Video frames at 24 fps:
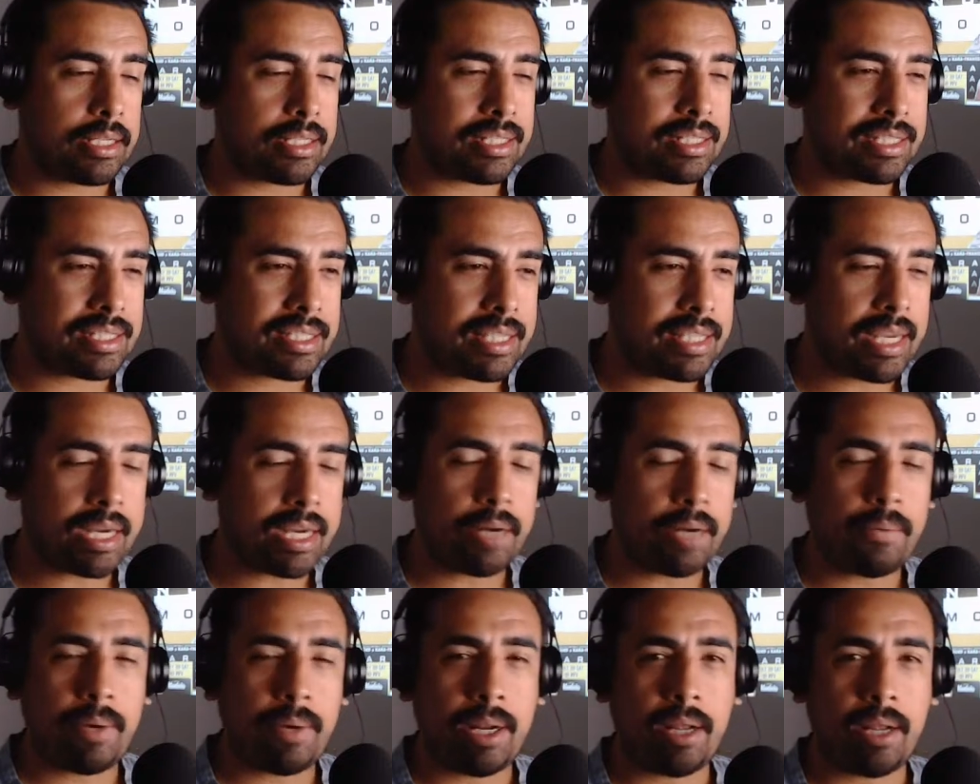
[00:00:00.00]

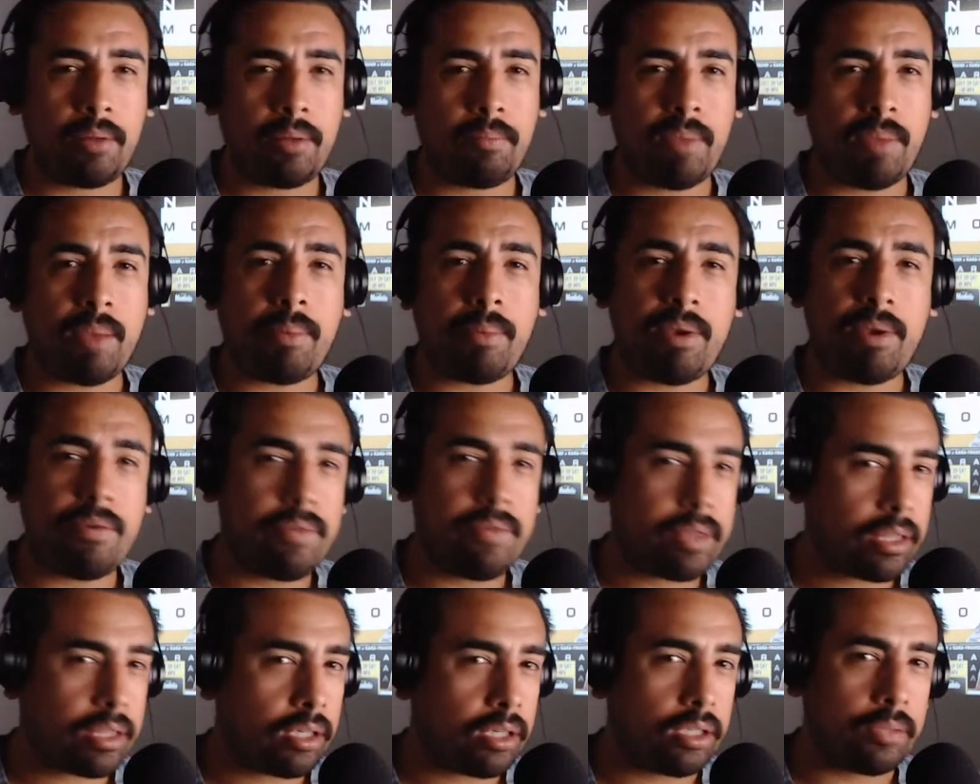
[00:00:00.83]
second round, maybe
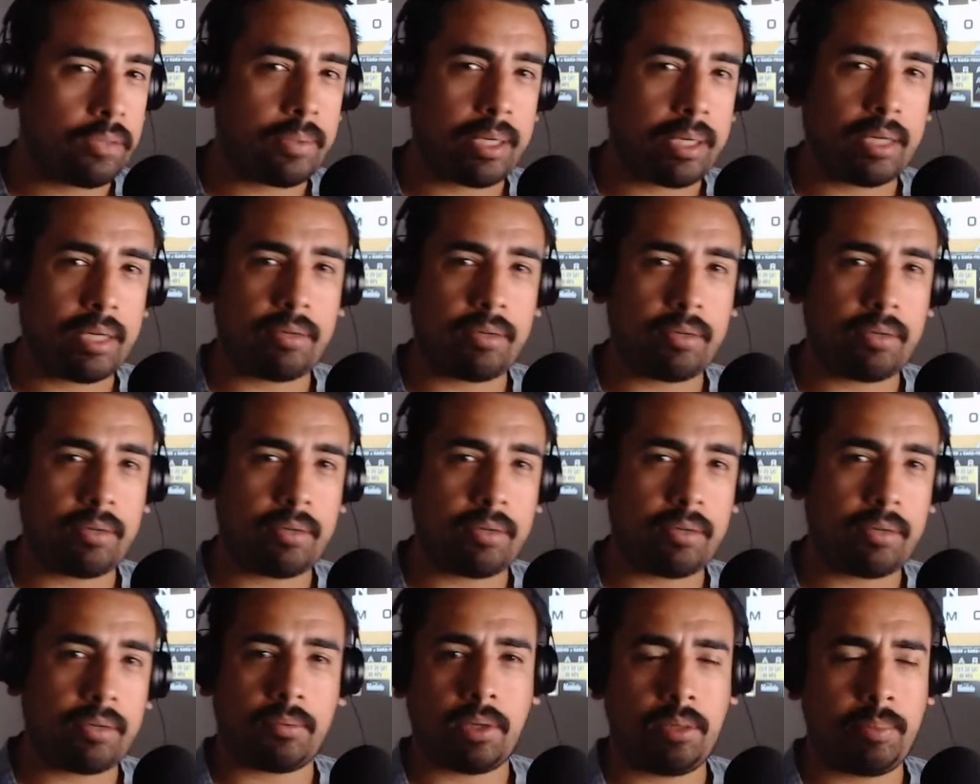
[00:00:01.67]
even third round. We're
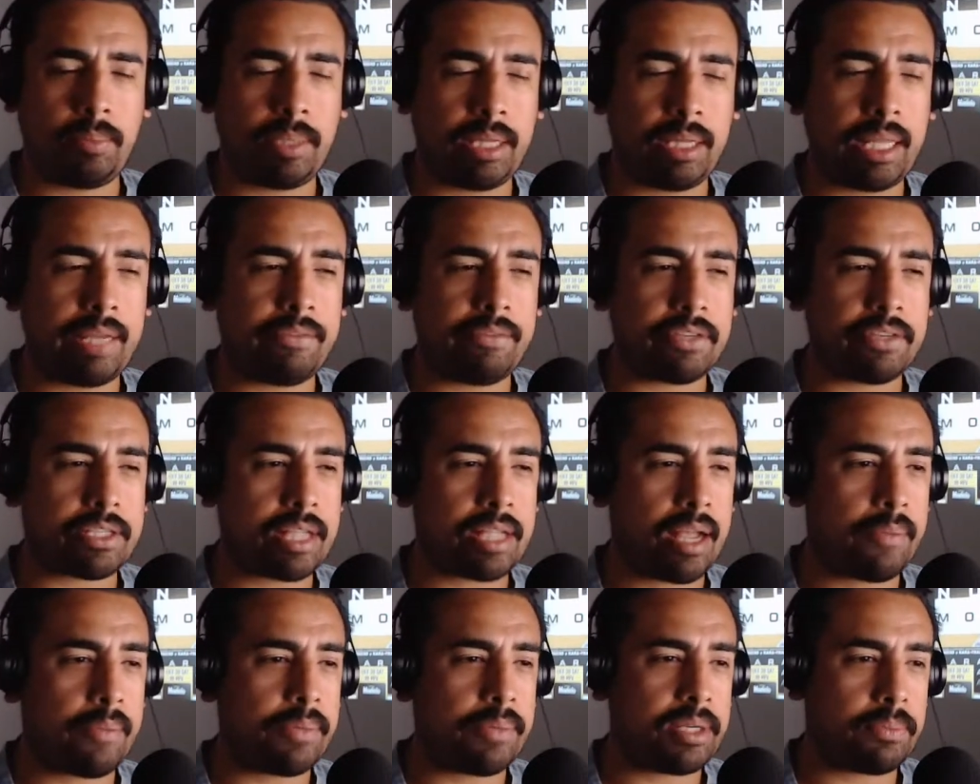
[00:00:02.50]
a little bit late with
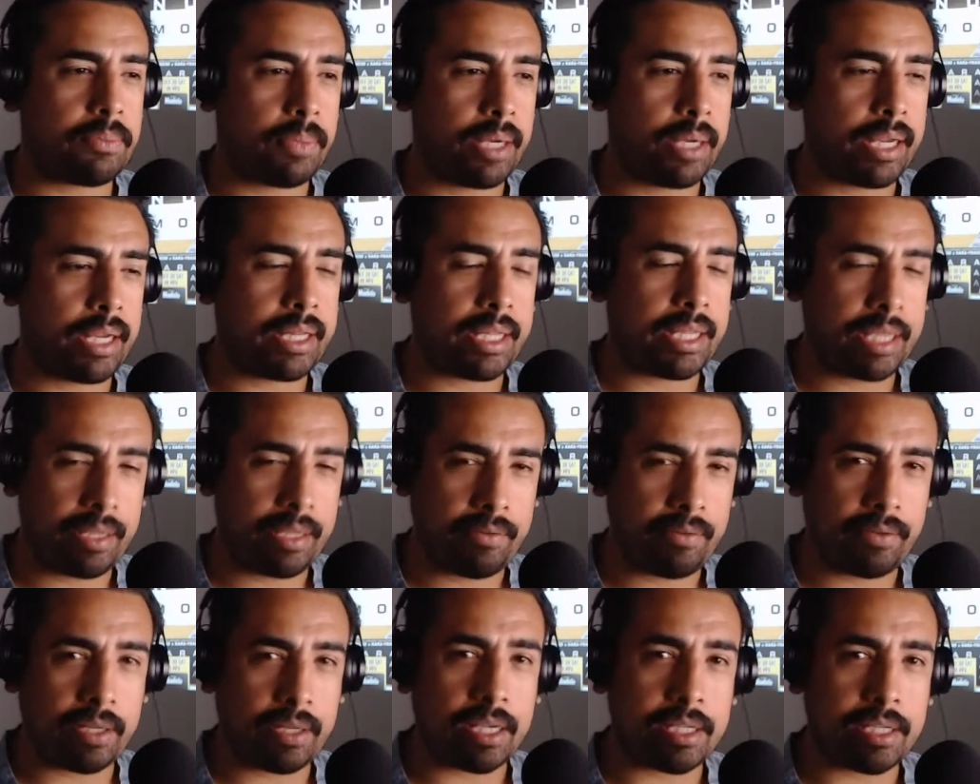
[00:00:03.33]
stoppage, but I think he
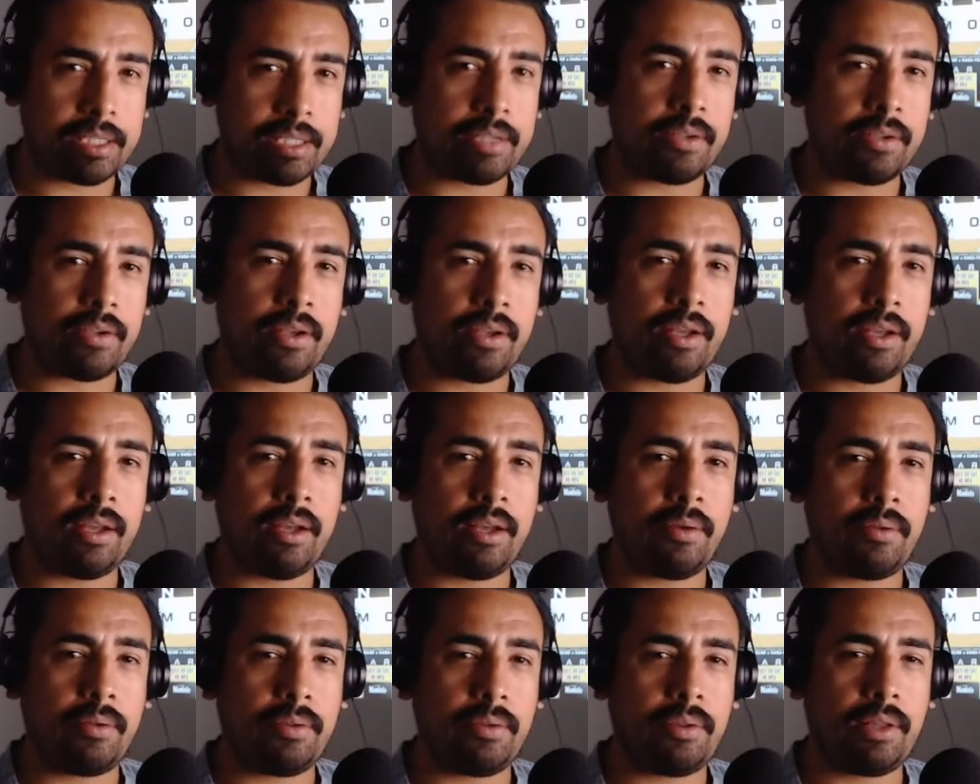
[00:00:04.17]
does
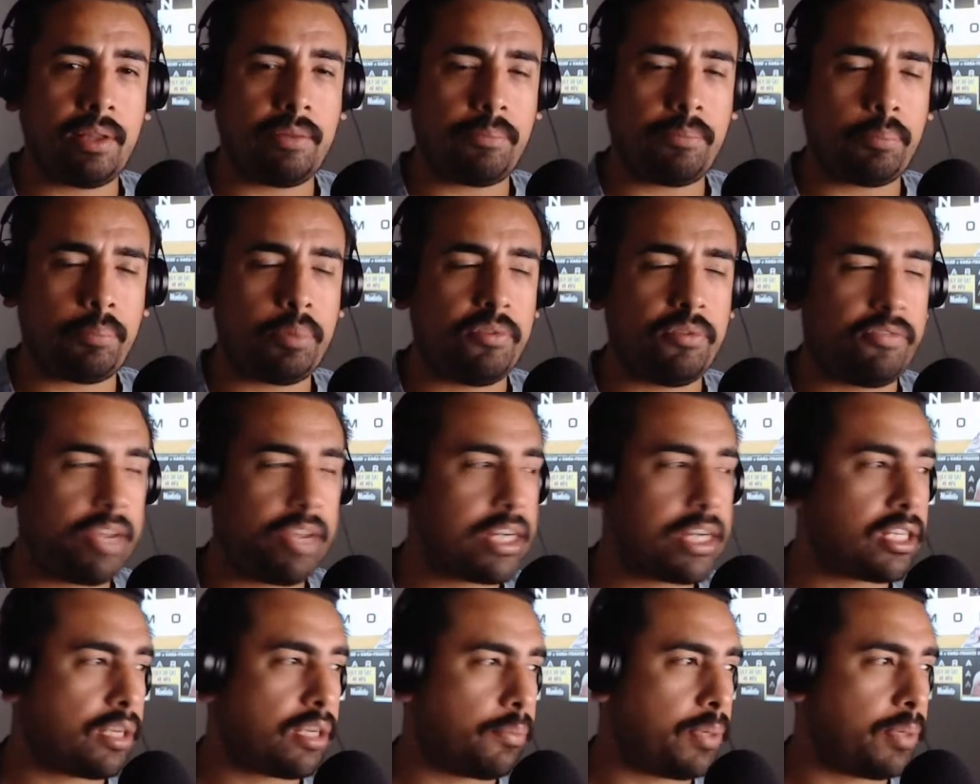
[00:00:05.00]

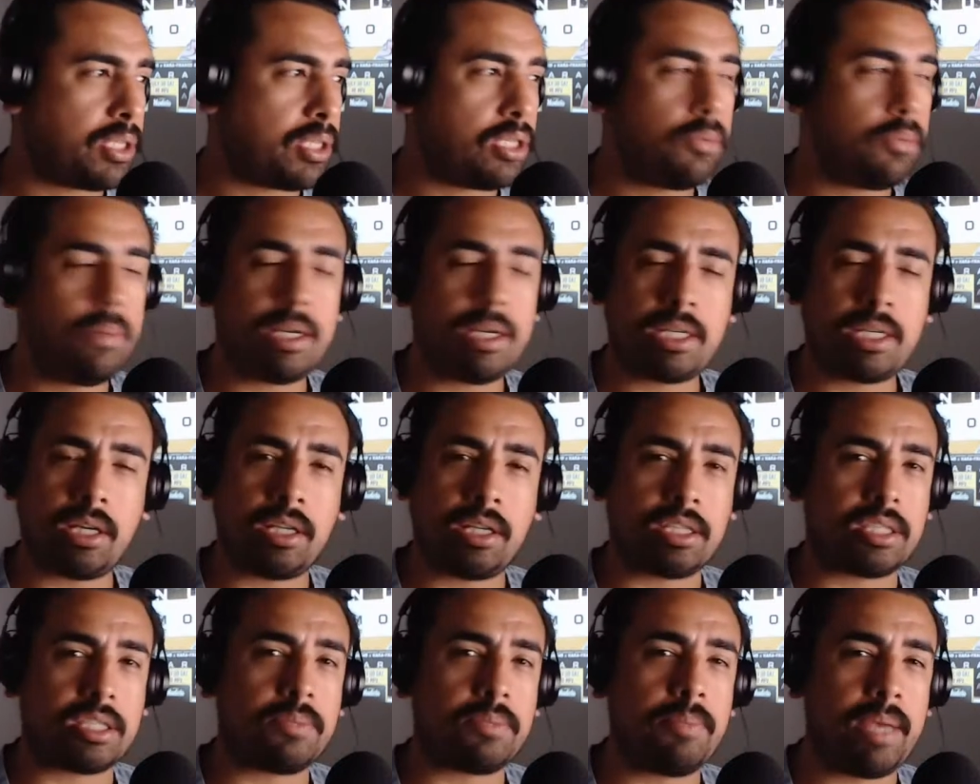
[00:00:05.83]
eventually put too much
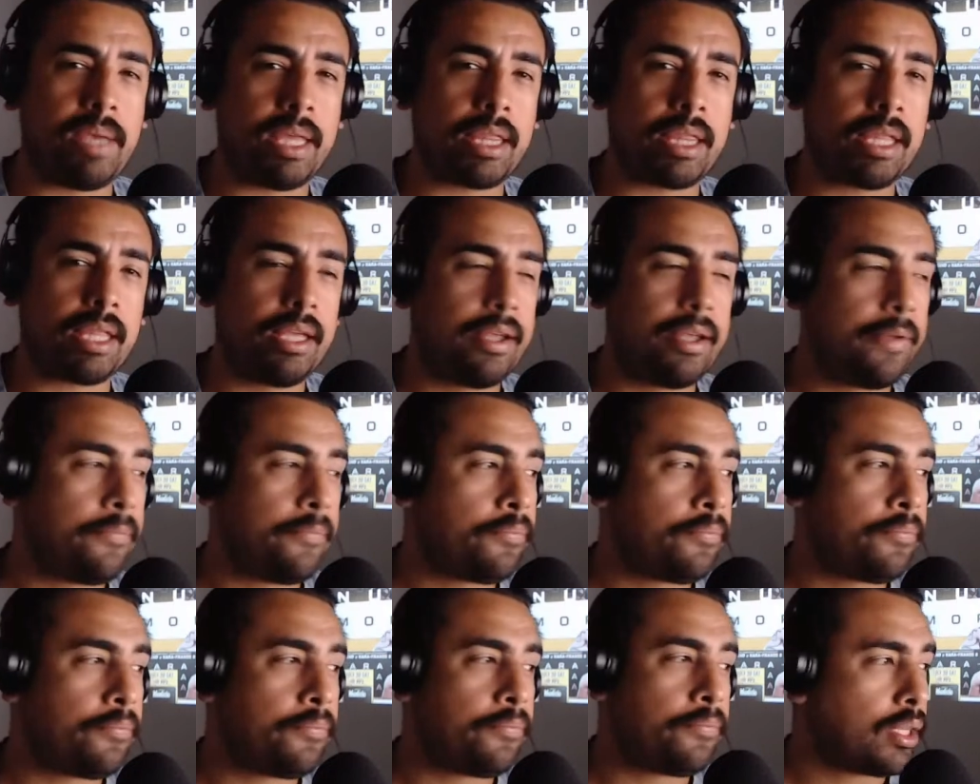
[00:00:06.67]
on Smith.
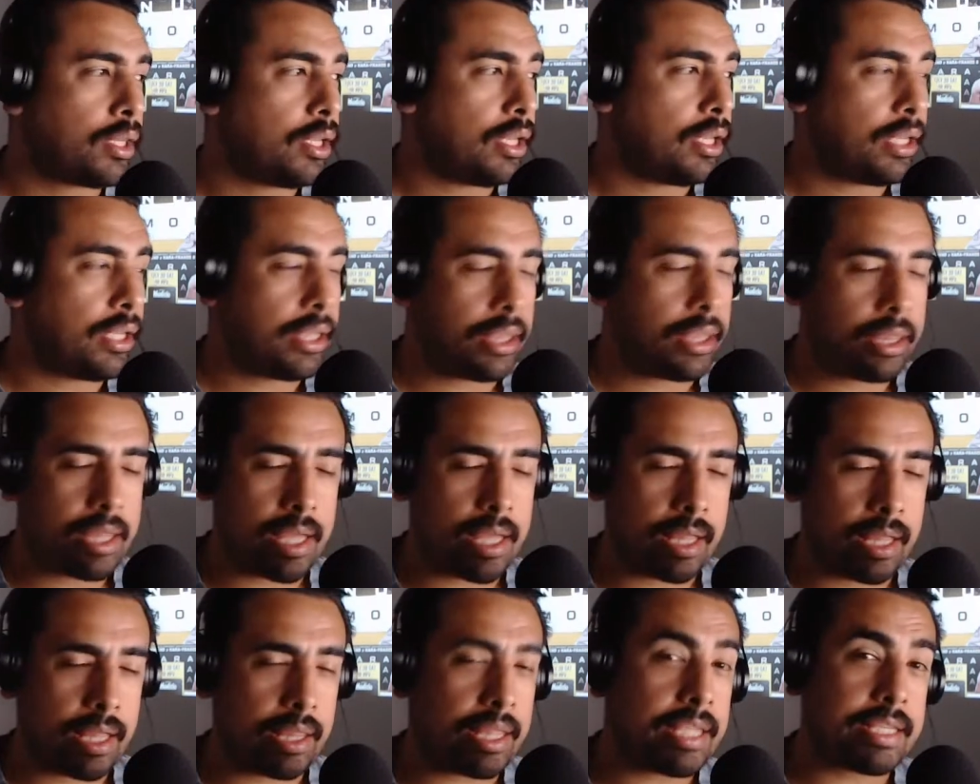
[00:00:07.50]

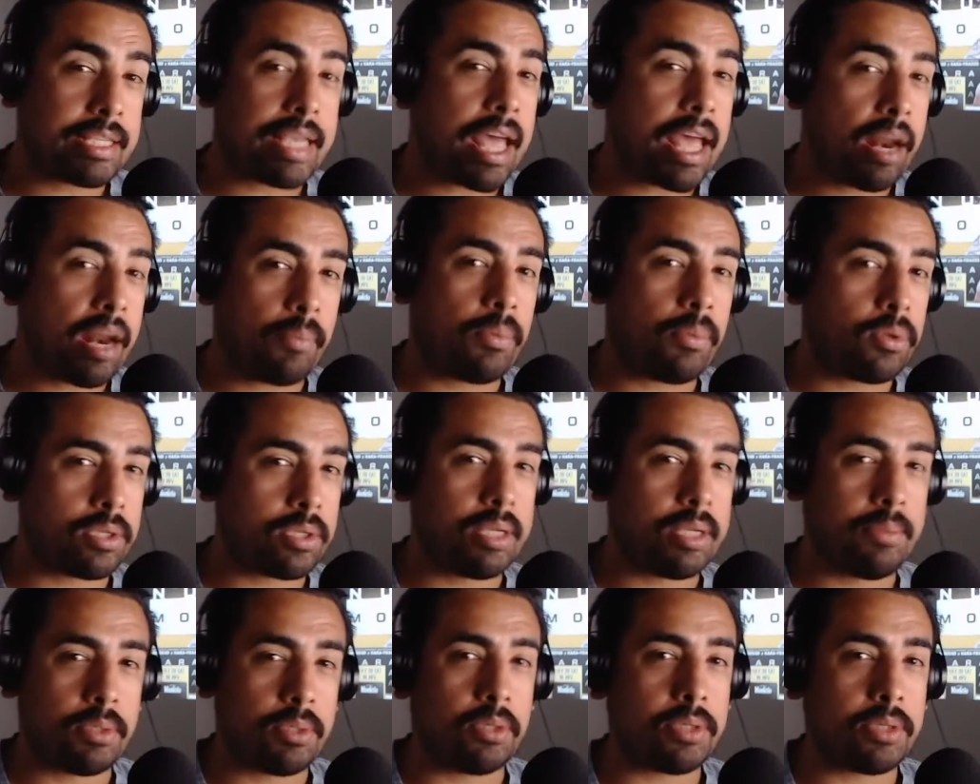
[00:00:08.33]
This catapults
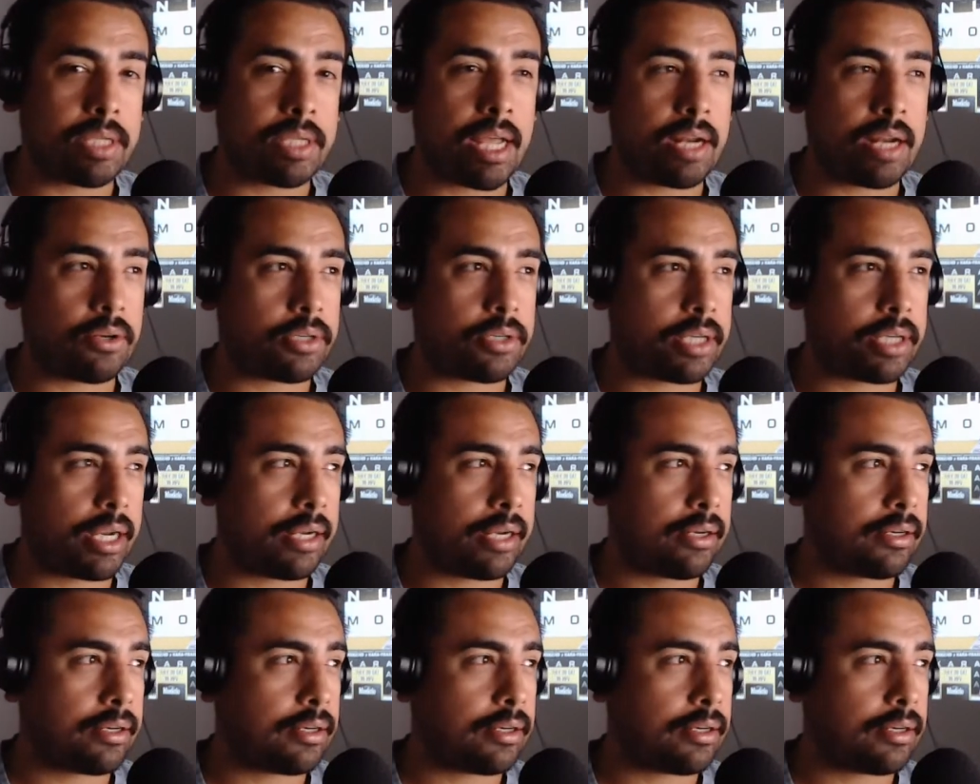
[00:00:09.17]
him to a title shot.